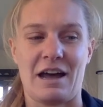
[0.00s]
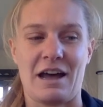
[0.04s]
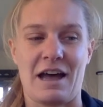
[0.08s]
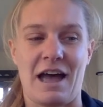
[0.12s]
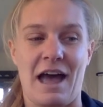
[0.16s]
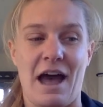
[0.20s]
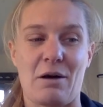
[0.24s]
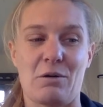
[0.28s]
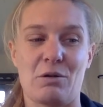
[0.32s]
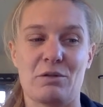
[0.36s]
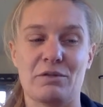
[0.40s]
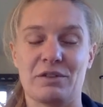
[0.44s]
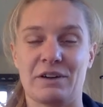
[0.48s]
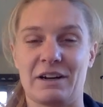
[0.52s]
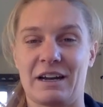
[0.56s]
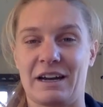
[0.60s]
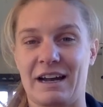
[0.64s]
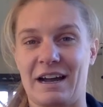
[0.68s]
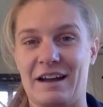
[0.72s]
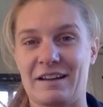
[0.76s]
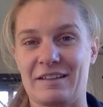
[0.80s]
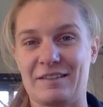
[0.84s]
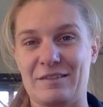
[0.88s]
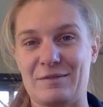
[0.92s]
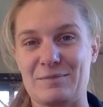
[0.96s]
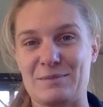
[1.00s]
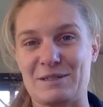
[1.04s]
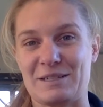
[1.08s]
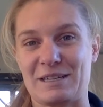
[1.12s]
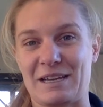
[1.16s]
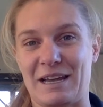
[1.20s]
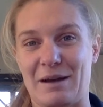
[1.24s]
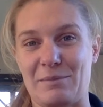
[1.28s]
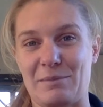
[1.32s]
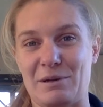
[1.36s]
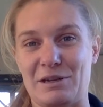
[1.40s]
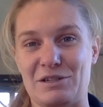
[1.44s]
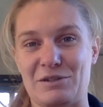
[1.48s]
how often our customers
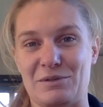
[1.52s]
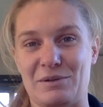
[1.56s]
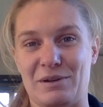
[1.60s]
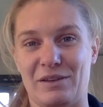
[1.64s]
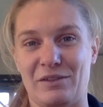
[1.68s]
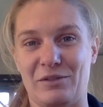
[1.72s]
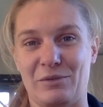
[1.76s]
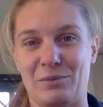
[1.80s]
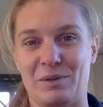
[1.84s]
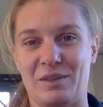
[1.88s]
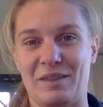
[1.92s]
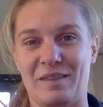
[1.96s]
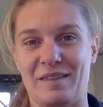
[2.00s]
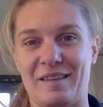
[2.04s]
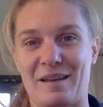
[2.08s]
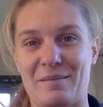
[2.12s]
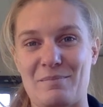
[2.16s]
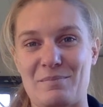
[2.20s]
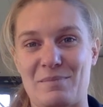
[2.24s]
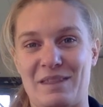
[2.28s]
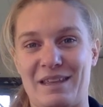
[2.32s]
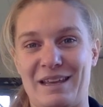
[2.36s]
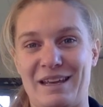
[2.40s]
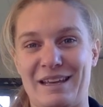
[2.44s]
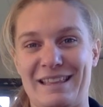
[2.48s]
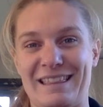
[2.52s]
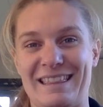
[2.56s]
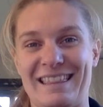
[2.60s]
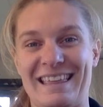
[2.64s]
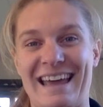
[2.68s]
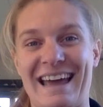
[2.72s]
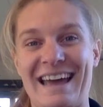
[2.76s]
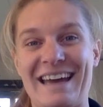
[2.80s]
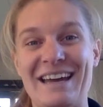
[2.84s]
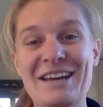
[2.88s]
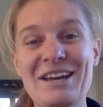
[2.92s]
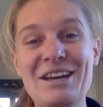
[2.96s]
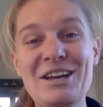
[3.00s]
are coming to us with something
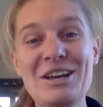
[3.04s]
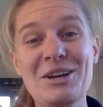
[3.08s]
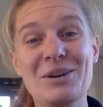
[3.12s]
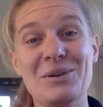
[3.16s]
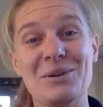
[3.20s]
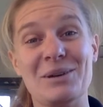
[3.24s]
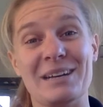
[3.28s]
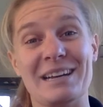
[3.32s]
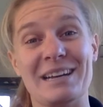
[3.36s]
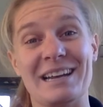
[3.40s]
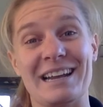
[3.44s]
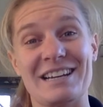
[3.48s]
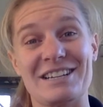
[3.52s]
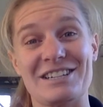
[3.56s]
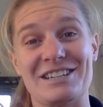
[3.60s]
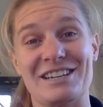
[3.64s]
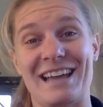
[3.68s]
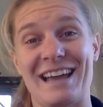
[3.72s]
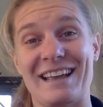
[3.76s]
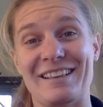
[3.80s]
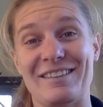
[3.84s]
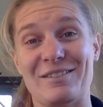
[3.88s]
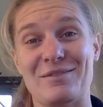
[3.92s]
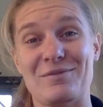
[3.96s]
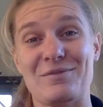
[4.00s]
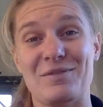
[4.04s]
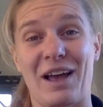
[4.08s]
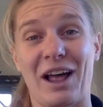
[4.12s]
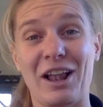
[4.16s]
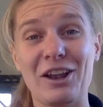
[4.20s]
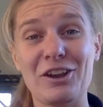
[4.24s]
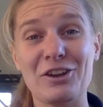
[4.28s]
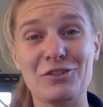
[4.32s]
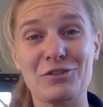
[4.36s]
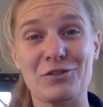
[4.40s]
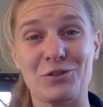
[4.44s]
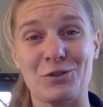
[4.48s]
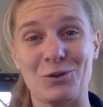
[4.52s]
that we can actually add some
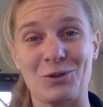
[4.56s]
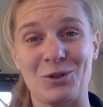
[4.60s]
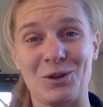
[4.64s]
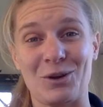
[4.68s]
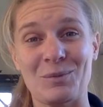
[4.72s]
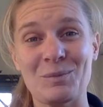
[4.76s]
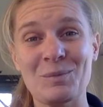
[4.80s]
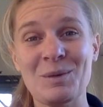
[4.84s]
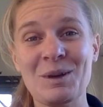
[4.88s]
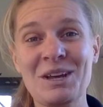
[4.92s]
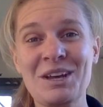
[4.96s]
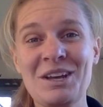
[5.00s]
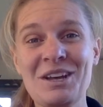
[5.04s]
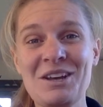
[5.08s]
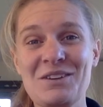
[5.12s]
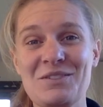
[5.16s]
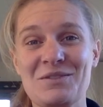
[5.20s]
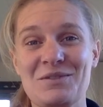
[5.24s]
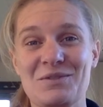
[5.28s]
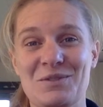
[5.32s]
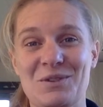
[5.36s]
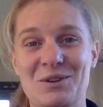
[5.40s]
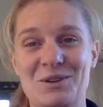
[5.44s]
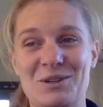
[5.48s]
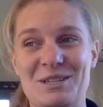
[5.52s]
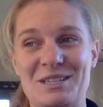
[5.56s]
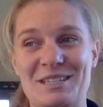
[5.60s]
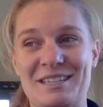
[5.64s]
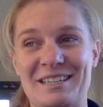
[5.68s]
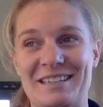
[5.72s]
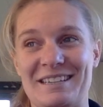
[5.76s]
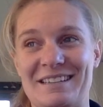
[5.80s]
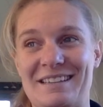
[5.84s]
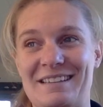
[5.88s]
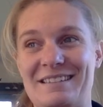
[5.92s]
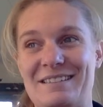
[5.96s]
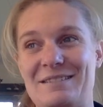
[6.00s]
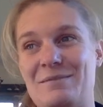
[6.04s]
value for them
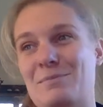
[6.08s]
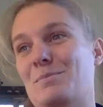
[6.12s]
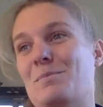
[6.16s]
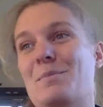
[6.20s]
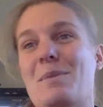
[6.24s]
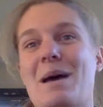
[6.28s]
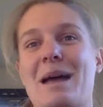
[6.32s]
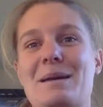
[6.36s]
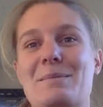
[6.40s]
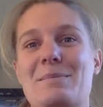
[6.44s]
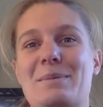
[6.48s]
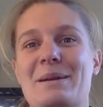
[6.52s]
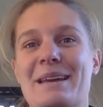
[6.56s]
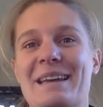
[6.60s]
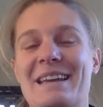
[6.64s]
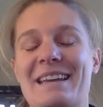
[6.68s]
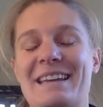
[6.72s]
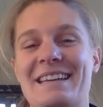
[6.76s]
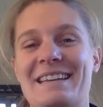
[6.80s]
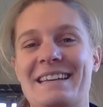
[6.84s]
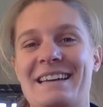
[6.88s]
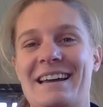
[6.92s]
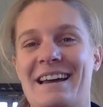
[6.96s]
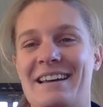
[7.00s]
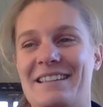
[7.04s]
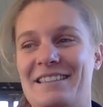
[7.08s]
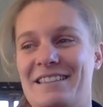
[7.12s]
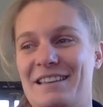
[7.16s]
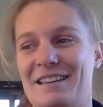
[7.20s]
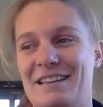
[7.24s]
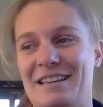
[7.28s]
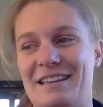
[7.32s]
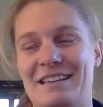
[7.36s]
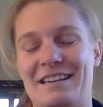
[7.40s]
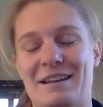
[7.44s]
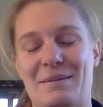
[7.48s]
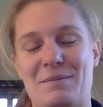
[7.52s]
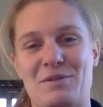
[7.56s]
versus maybe
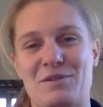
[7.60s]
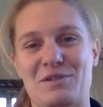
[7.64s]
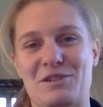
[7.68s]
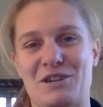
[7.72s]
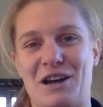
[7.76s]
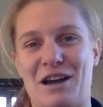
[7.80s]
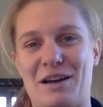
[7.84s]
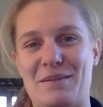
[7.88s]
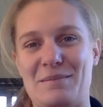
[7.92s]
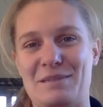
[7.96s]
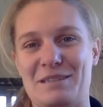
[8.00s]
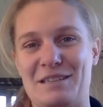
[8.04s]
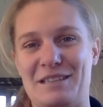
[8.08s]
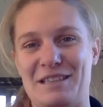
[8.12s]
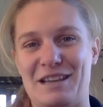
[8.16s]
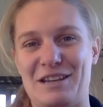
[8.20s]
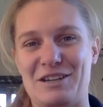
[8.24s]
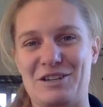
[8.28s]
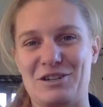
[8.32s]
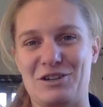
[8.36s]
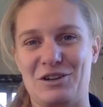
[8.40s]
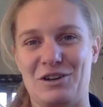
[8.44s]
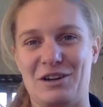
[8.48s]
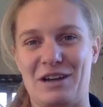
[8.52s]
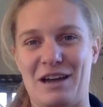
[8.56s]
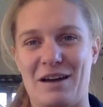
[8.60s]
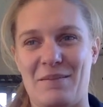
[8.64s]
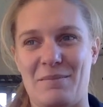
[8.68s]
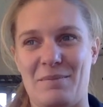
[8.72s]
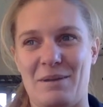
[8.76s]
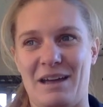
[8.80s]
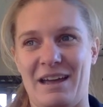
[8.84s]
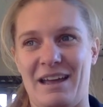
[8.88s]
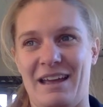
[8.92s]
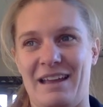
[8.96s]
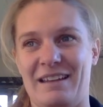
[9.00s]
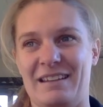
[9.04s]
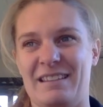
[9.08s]
the number of times that they turn up
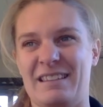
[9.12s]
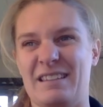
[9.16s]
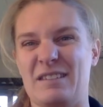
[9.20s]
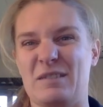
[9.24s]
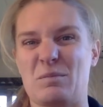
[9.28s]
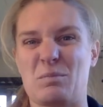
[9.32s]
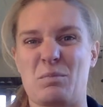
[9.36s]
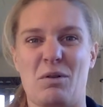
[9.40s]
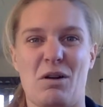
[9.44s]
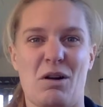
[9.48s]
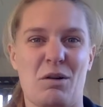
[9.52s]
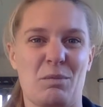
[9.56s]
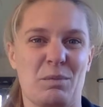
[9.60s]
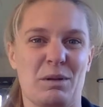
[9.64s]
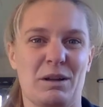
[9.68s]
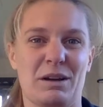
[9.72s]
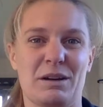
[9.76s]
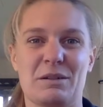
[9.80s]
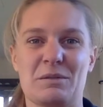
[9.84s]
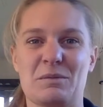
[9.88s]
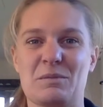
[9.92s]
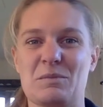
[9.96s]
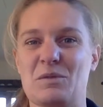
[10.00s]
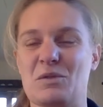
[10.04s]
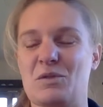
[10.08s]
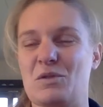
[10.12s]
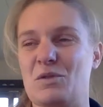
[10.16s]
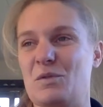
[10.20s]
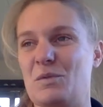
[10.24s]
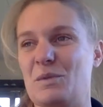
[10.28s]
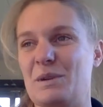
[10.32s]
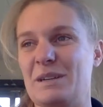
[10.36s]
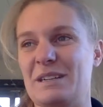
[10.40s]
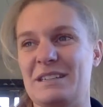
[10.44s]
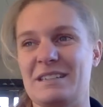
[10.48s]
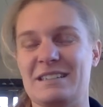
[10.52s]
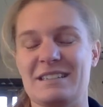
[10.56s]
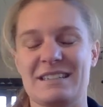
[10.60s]
and there's a problem or
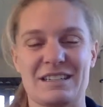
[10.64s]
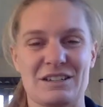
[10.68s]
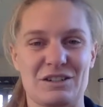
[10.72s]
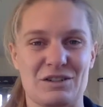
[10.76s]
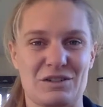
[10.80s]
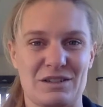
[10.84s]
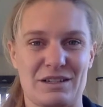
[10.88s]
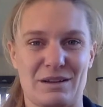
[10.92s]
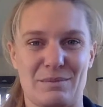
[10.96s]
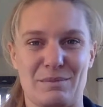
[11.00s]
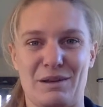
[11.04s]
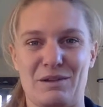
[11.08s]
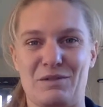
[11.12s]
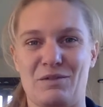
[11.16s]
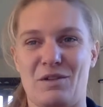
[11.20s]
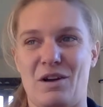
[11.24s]
we didn't do something